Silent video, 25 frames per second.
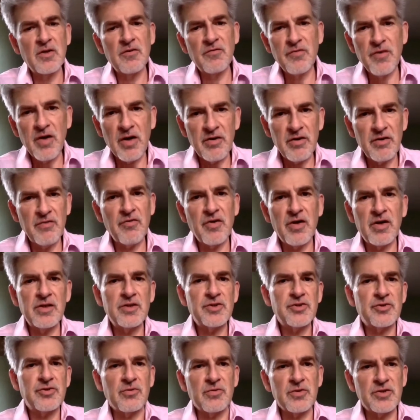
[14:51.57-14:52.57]
very, very
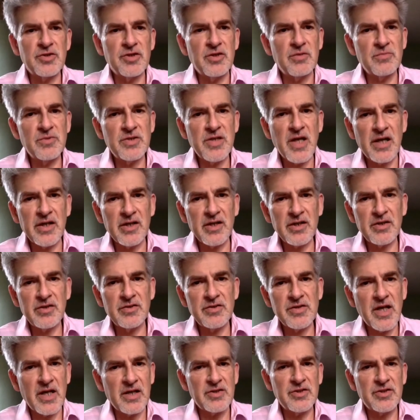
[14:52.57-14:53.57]
short-term
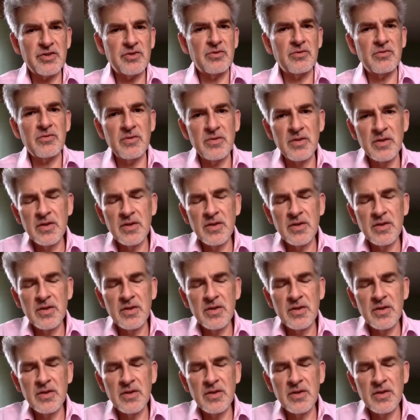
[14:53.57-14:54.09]
tactical